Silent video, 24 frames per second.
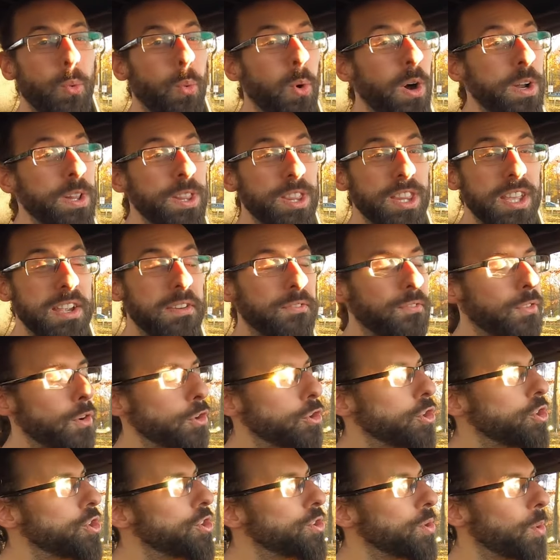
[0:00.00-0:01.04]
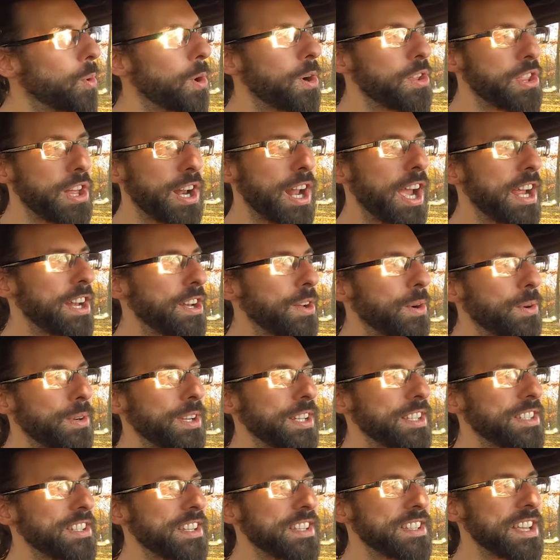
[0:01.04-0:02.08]
one thing for sure that I
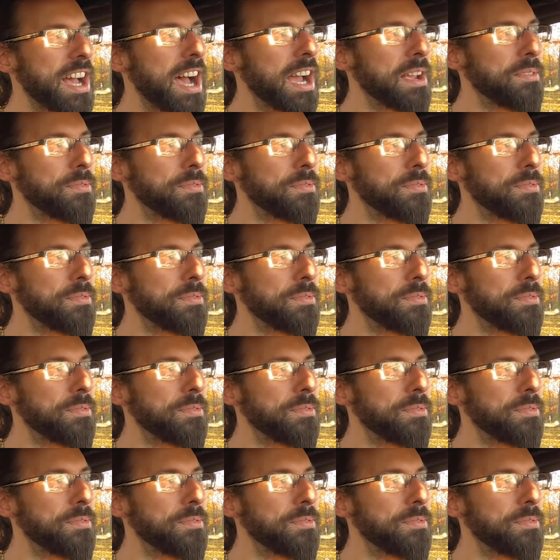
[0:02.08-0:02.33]
notice is